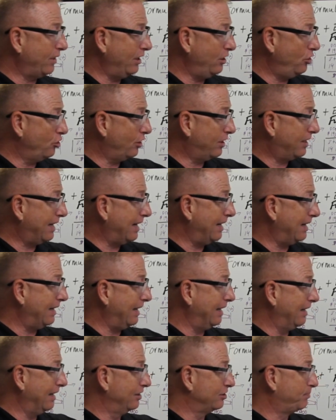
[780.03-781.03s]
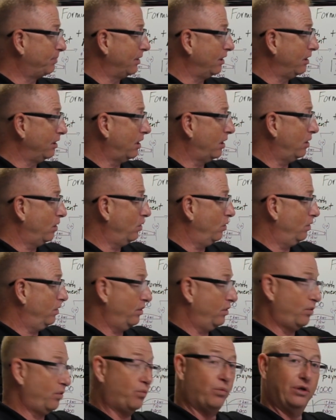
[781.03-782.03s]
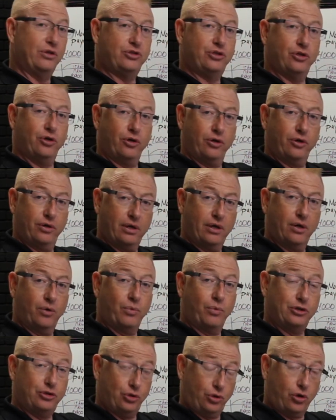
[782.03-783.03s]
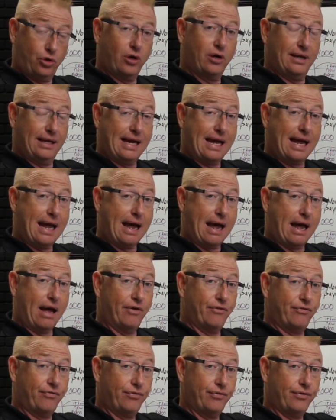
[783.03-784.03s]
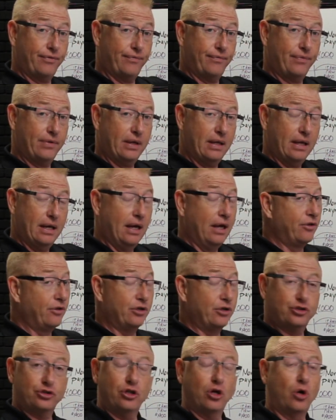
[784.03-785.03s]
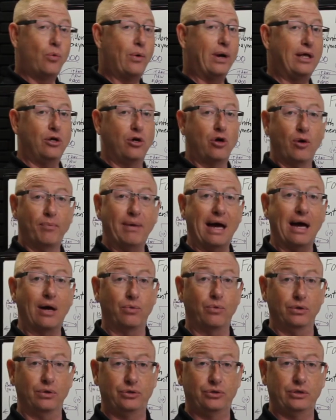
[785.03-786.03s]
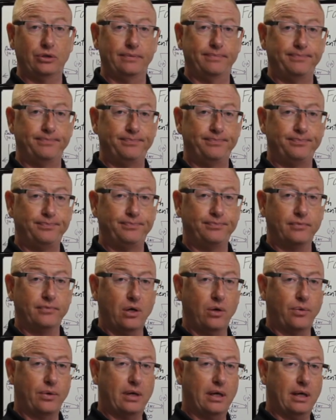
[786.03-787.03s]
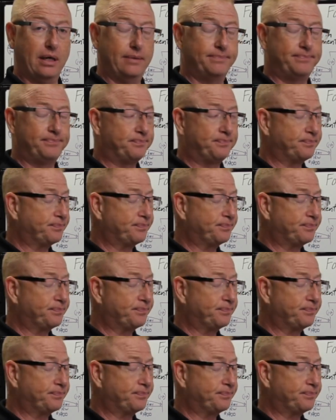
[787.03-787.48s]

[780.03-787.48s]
rate you're getting is below what you currently have, there's no way you go backwards. Okay?